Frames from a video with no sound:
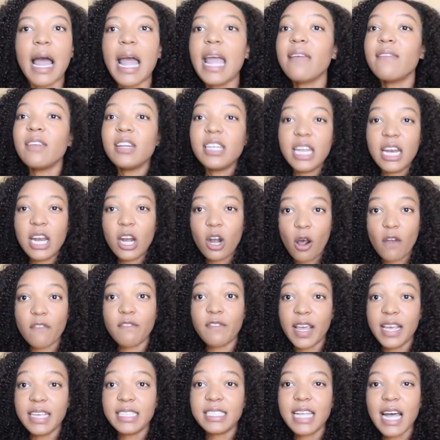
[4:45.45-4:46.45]
I even did it on
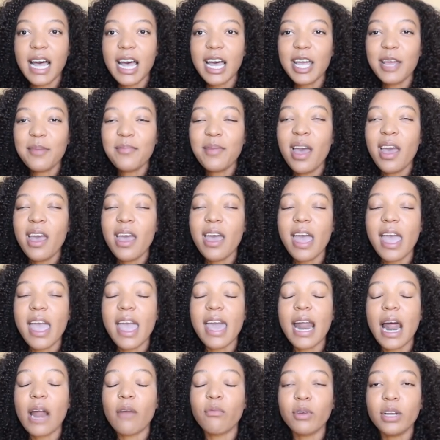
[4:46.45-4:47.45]
FaceTime,
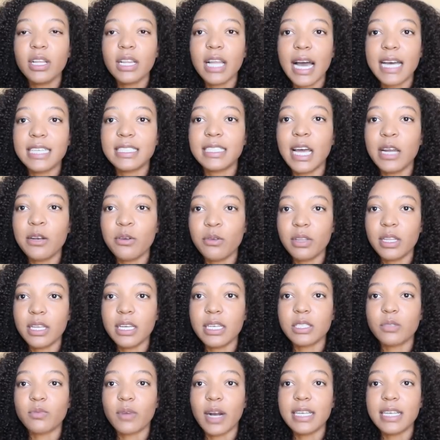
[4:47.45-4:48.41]
and I realized I do this.